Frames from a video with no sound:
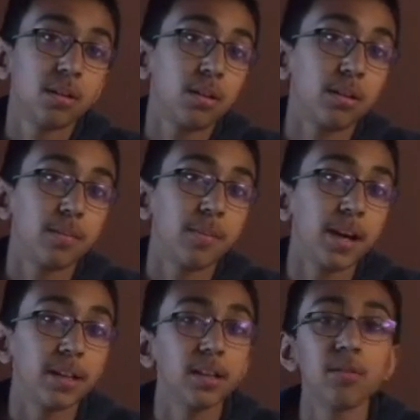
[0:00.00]
Oh
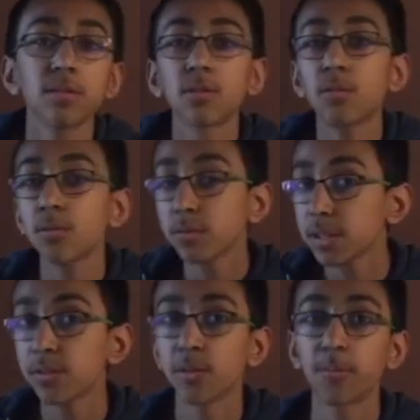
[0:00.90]
man, they were the
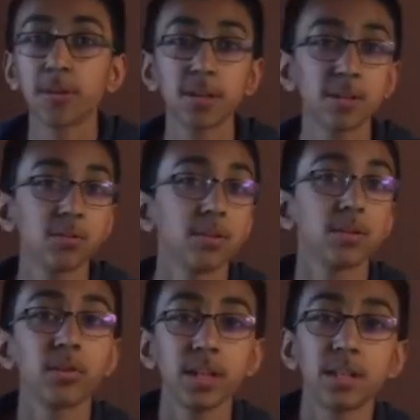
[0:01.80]
only reporters who
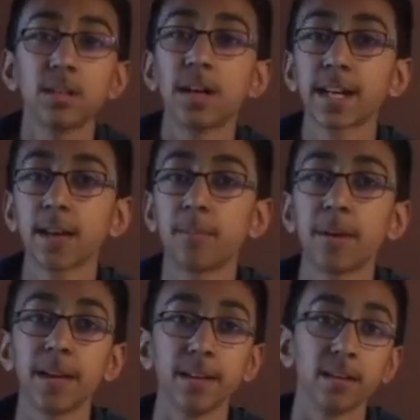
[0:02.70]
agreed to not get
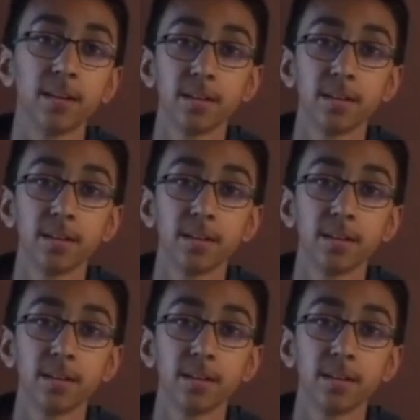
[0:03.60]
paid.